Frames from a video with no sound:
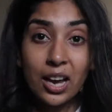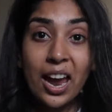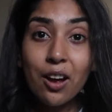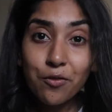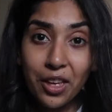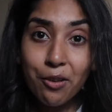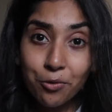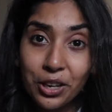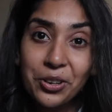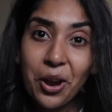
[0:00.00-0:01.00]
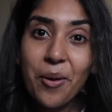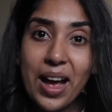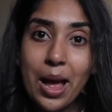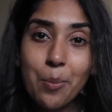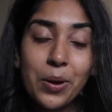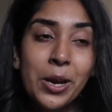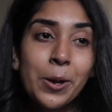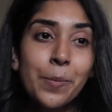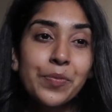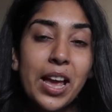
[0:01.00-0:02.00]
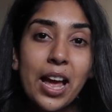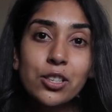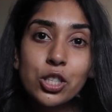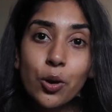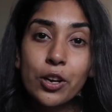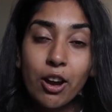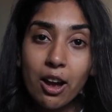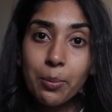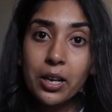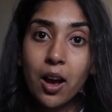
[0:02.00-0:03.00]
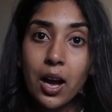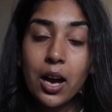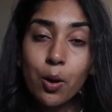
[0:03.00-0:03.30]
I have that Ringo app, and so I got out of my car,